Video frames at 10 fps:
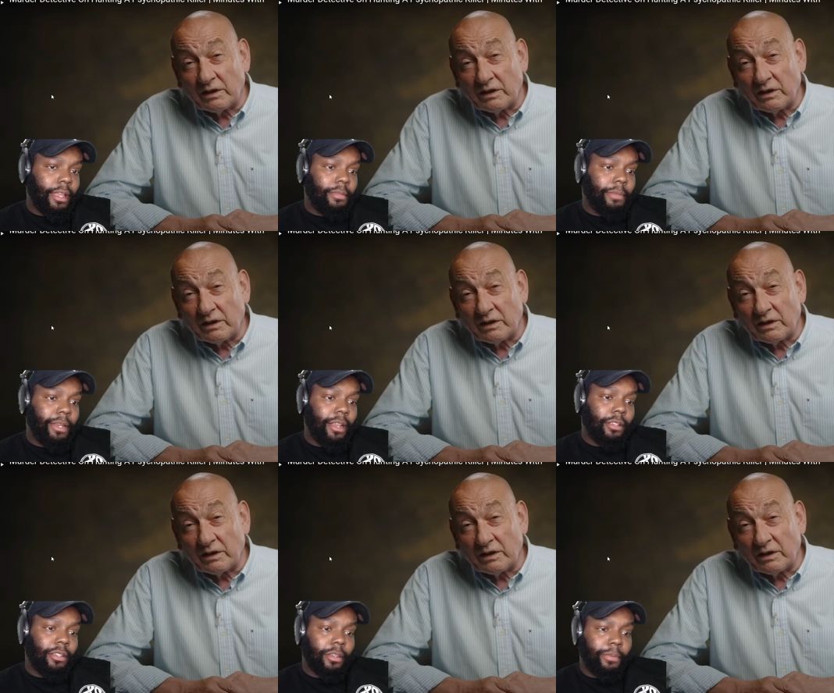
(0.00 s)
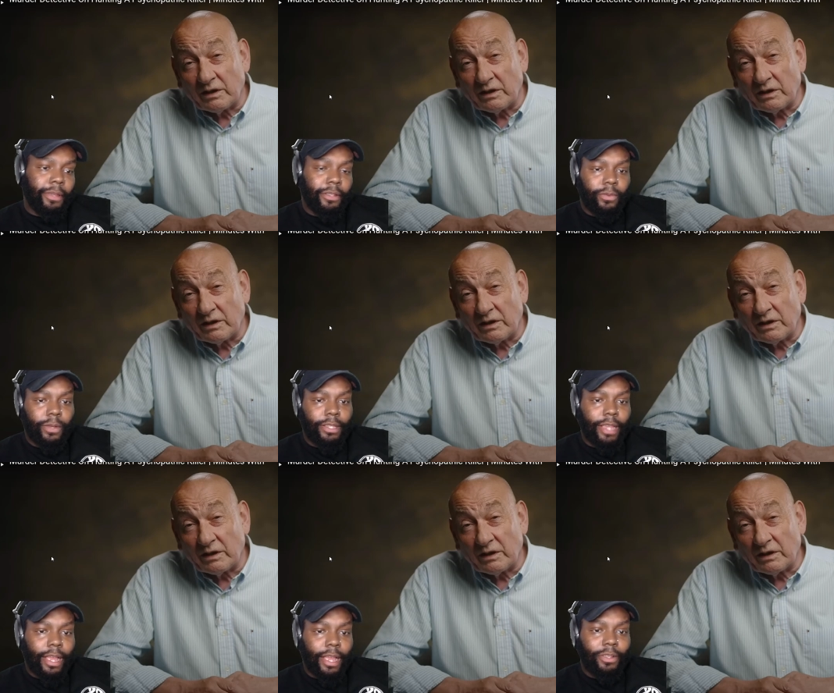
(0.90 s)
Speaker 1: but it also depends what
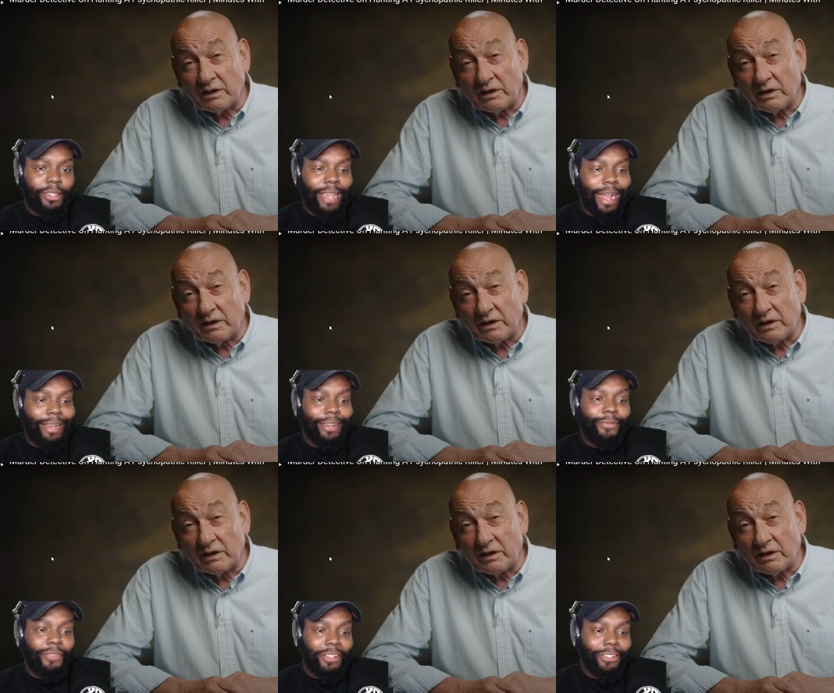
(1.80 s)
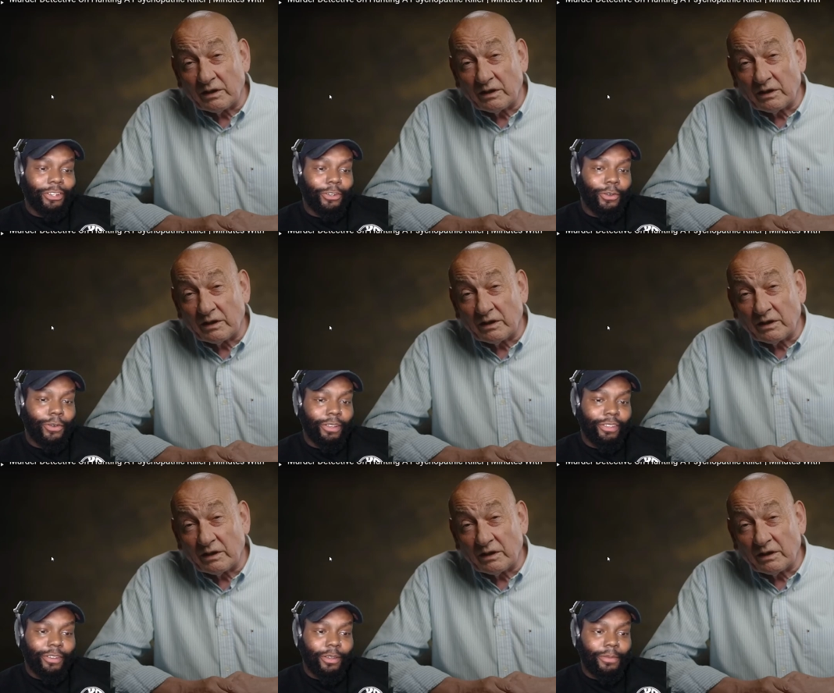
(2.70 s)
type, what side of the fence you're on. You
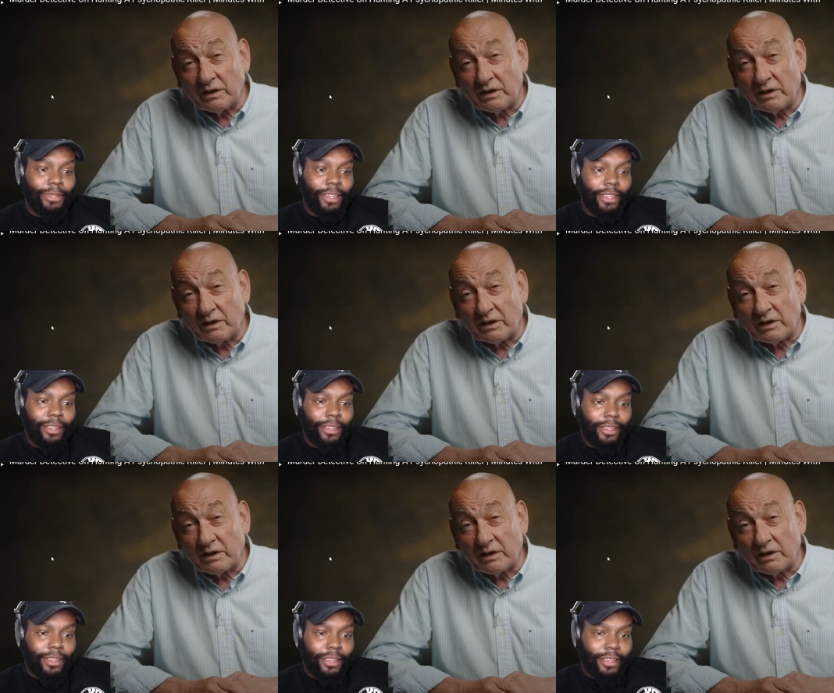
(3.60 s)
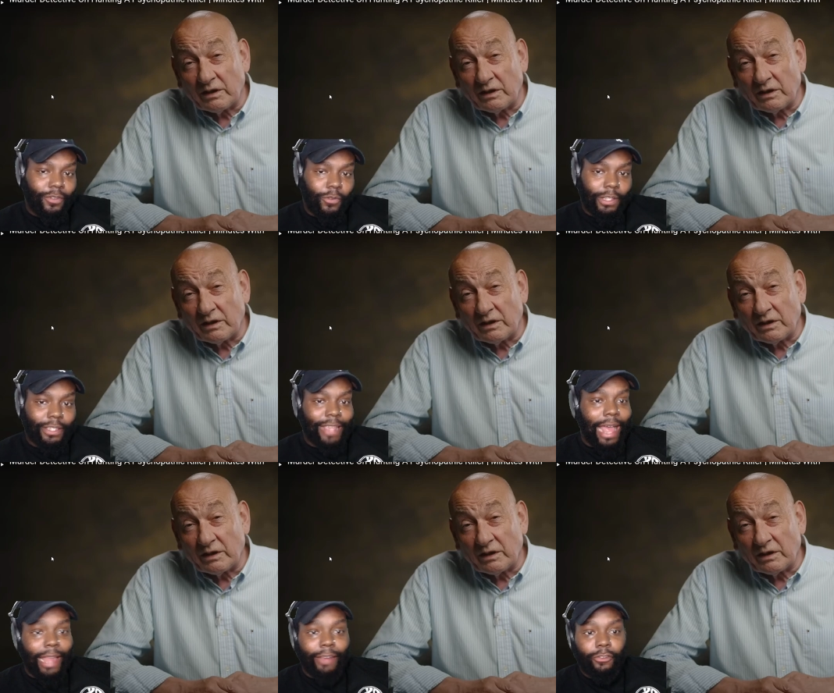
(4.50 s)
know what I'm saying? What
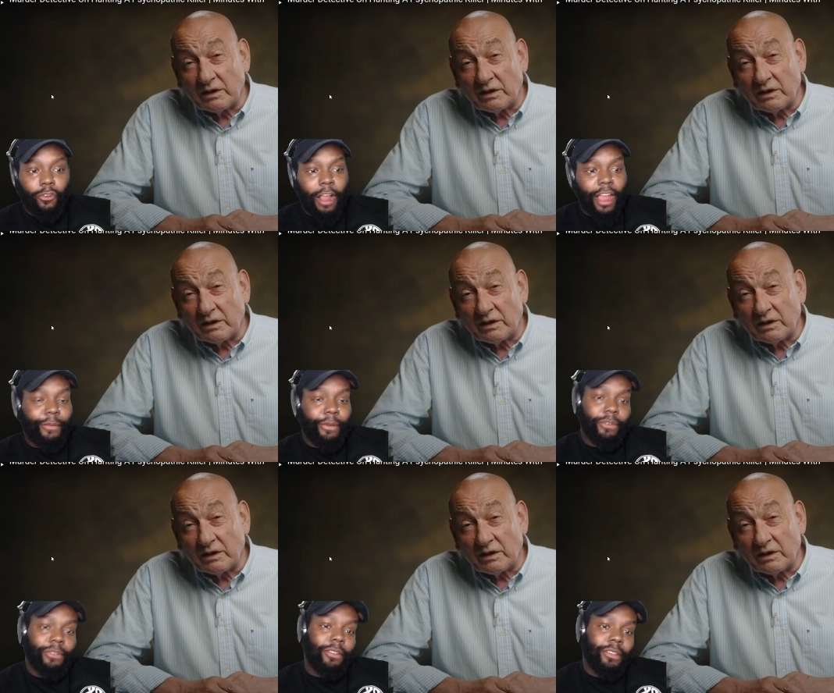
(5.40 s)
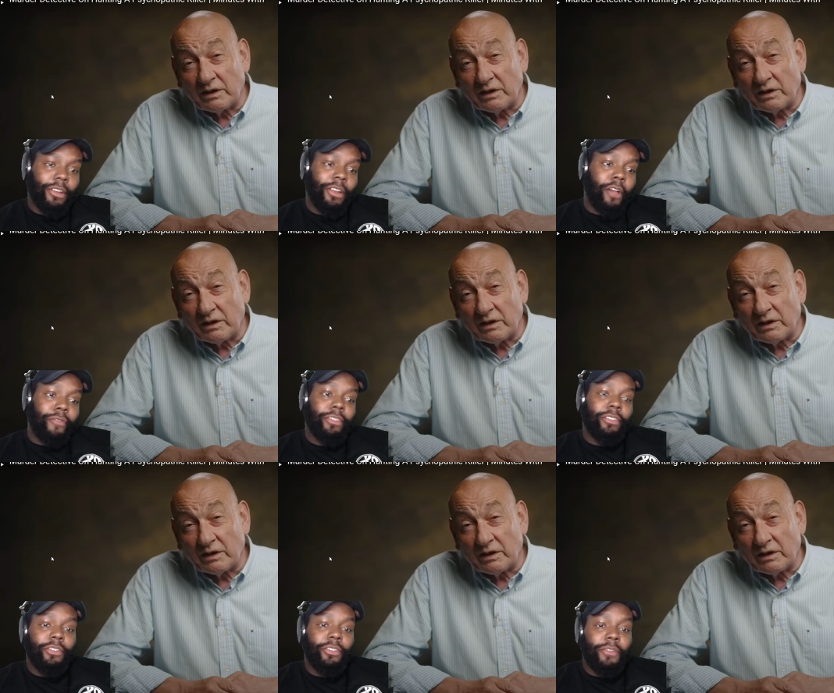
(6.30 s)
side of crime you're on? You're an officer.
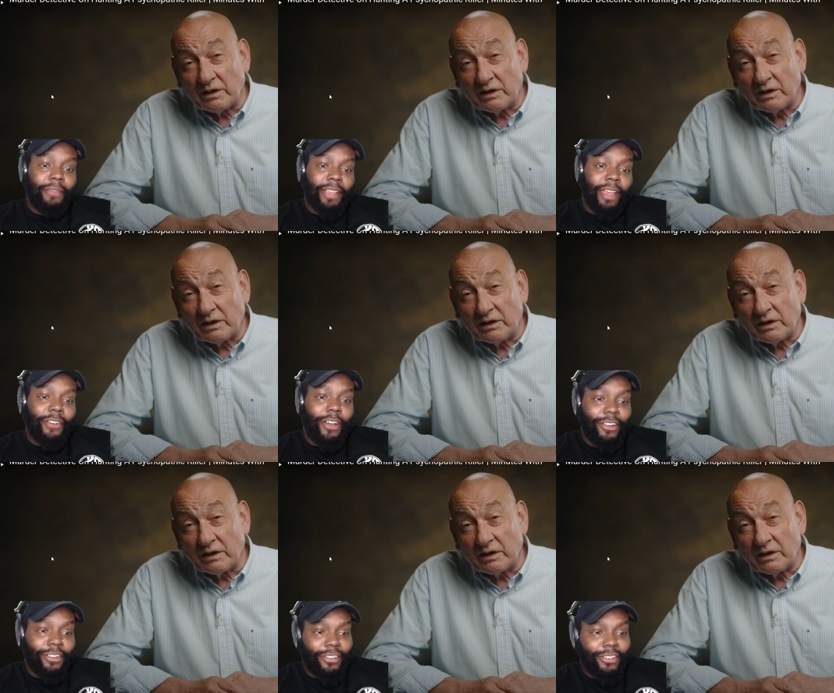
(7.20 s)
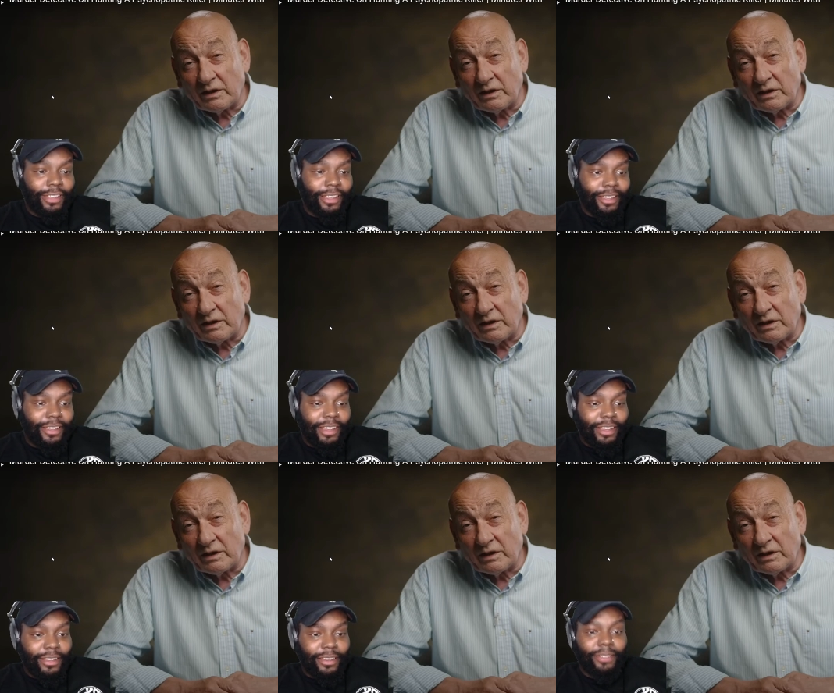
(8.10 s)
You have to have a heart.
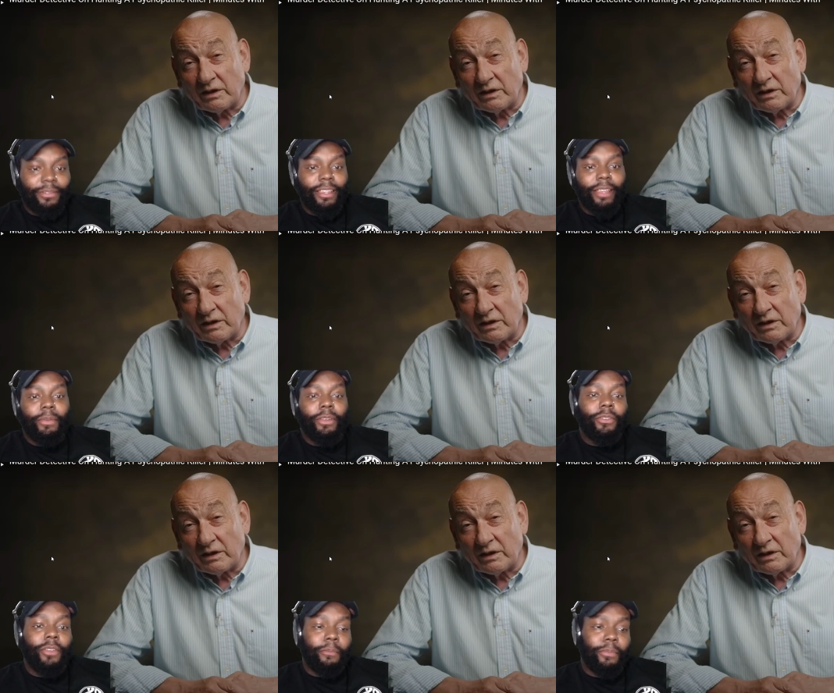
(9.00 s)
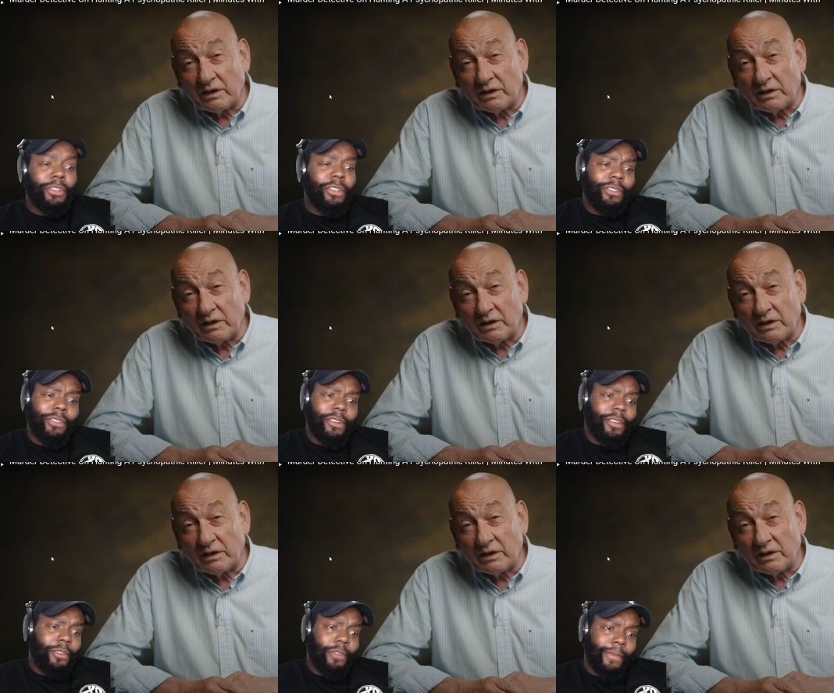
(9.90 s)
You know what I'm saying? But I'm pretty sure the
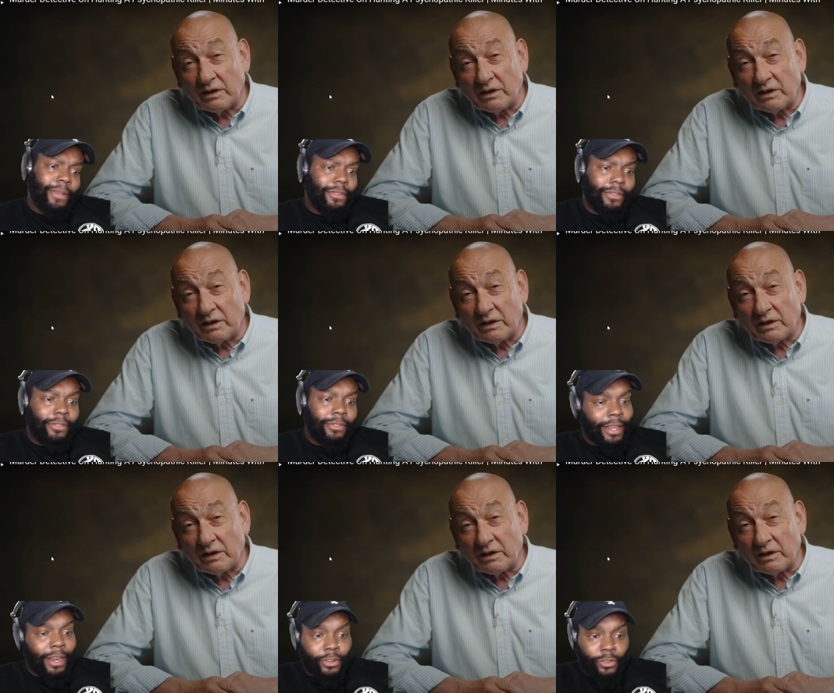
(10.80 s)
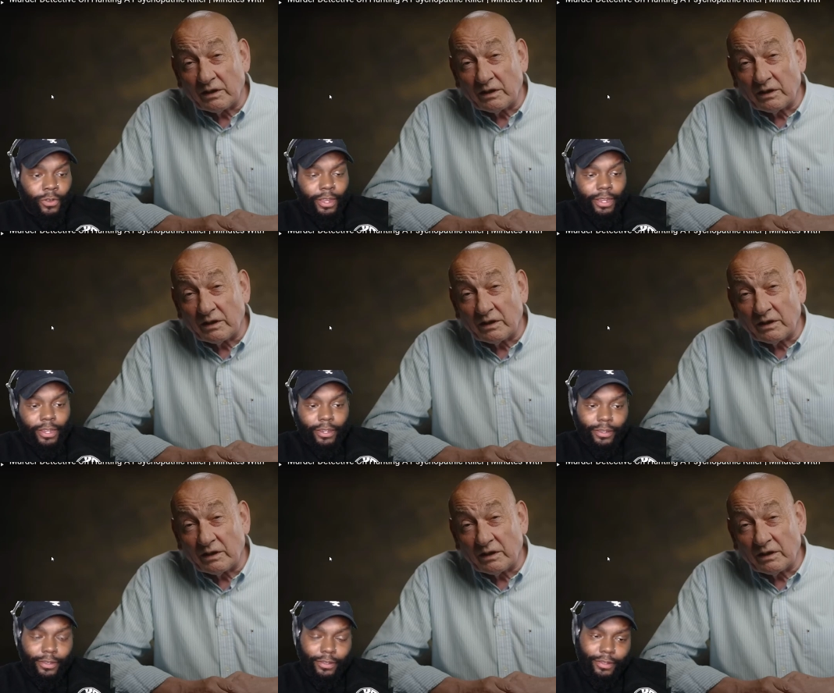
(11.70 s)
criminals that are doing it
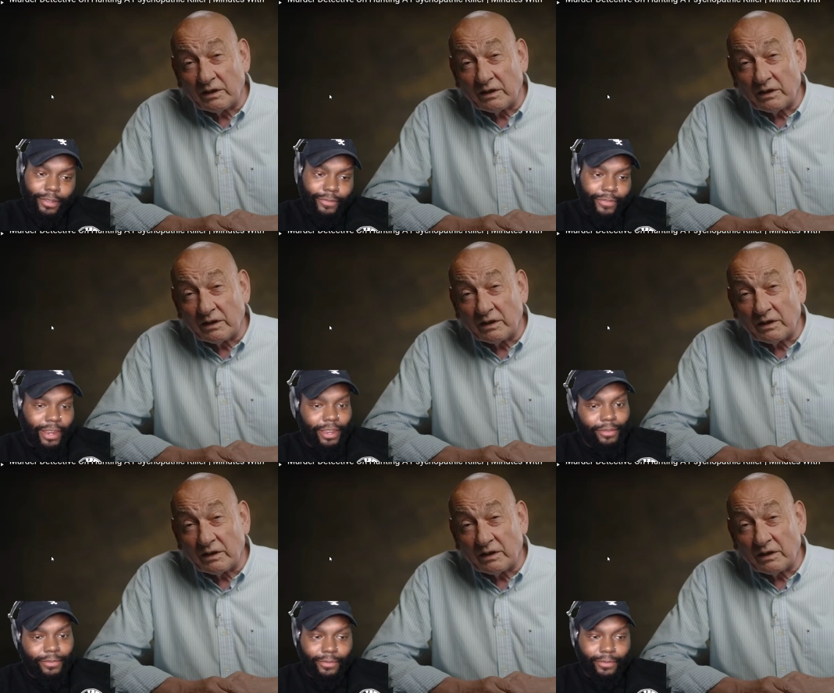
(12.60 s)
develop